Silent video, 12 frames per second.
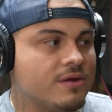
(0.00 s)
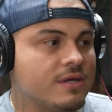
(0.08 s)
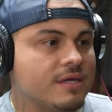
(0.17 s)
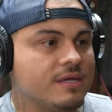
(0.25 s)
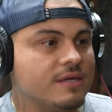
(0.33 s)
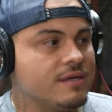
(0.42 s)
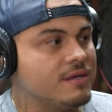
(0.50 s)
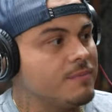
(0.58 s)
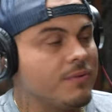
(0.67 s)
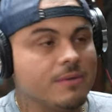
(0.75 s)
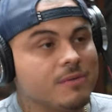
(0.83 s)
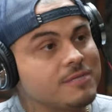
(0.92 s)
he he
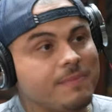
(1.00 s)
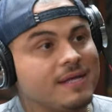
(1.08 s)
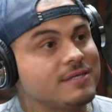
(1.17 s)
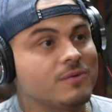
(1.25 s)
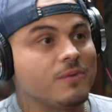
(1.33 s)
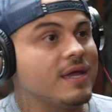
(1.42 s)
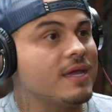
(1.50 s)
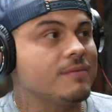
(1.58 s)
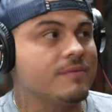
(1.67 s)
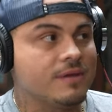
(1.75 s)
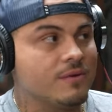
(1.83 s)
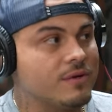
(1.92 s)
pretty much passed away.
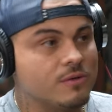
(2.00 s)
You know, he